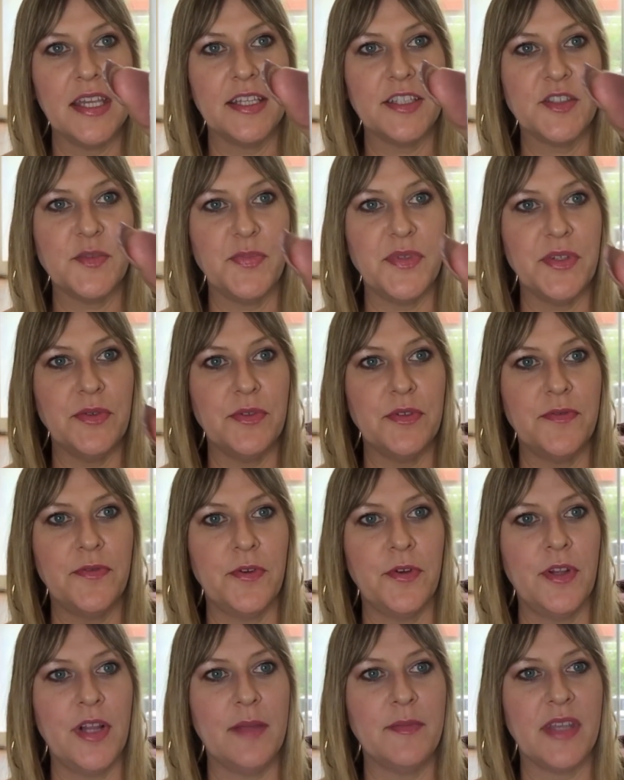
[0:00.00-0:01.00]
It's
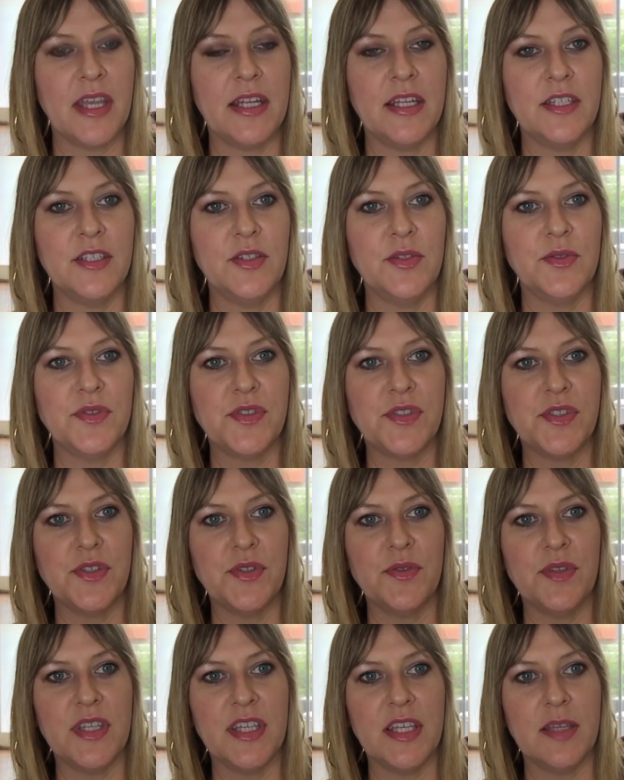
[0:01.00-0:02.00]
beautiful. I'm getting used
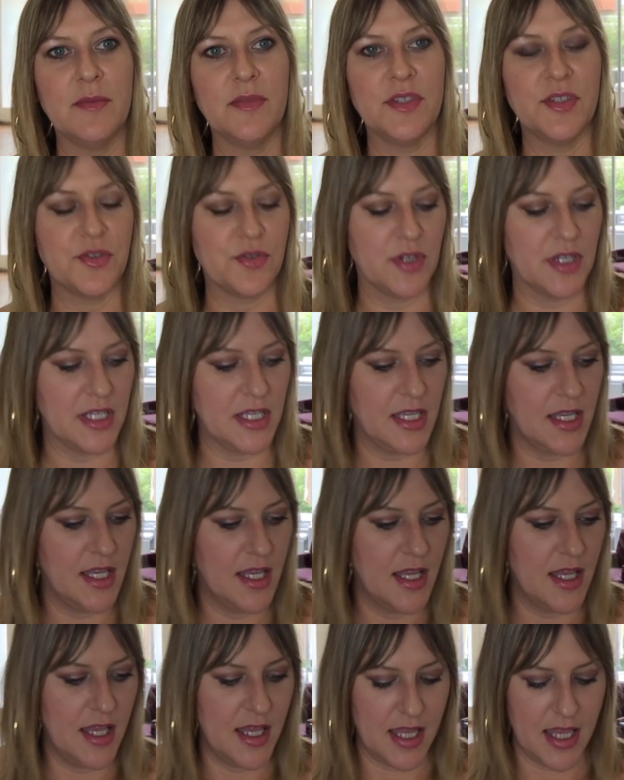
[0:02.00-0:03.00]
to the imagery,
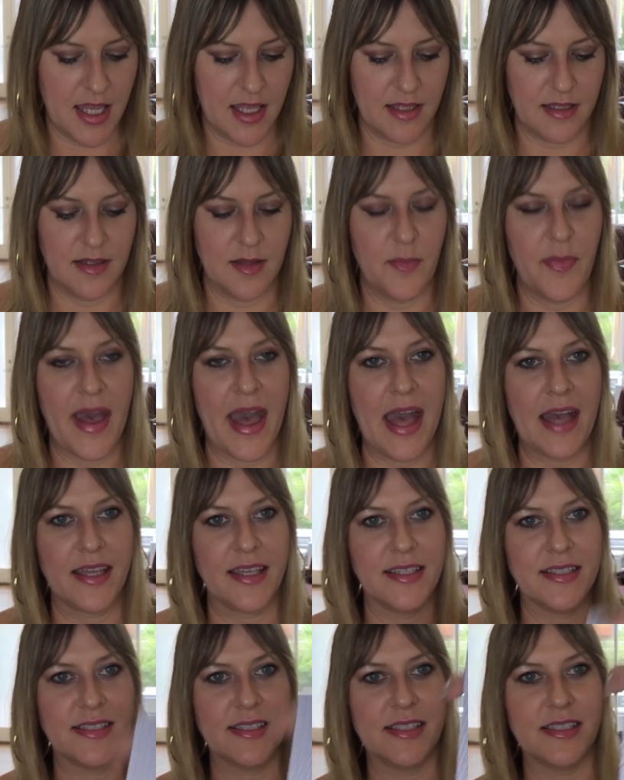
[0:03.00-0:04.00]
and the
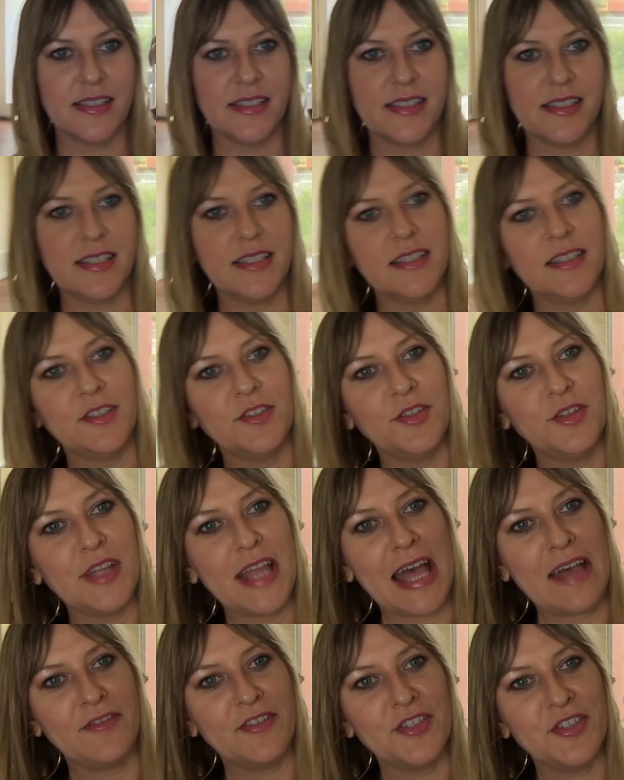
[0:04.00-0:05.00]
back is this little
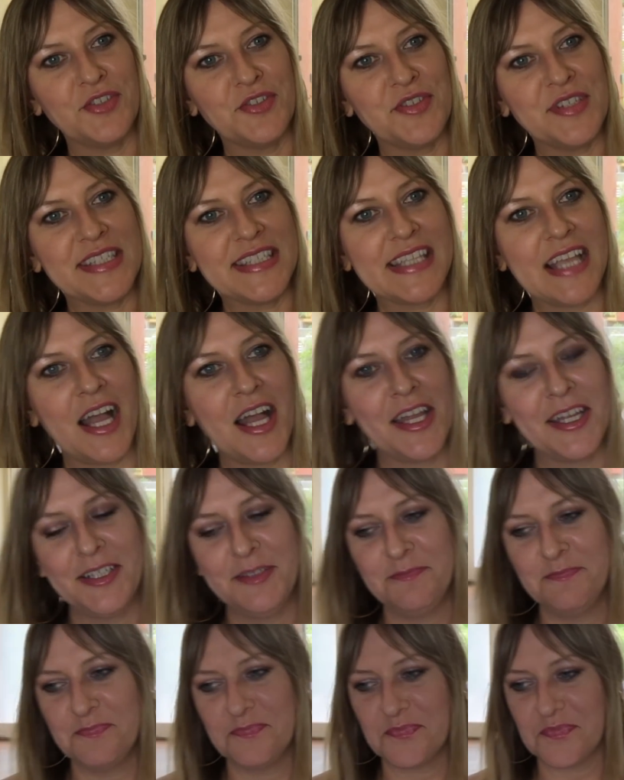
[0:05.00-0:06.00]
lavender
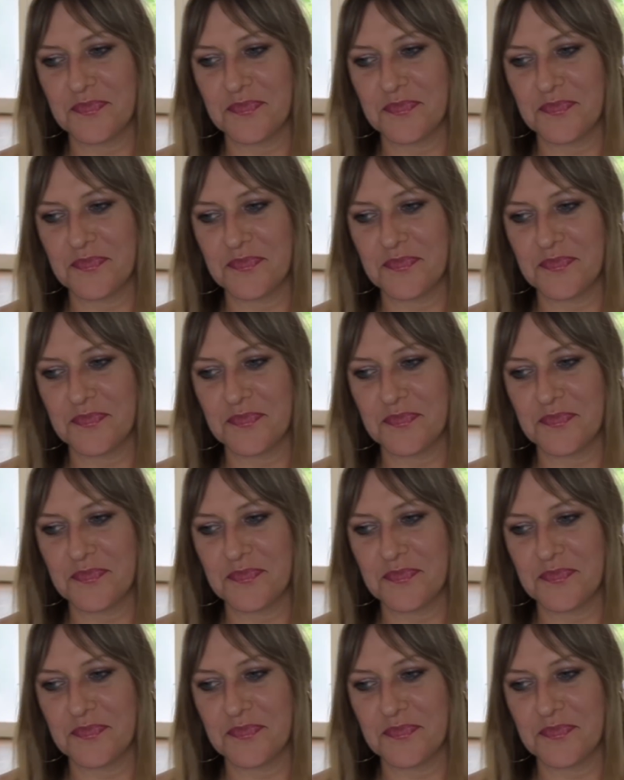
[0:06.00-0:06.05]
design.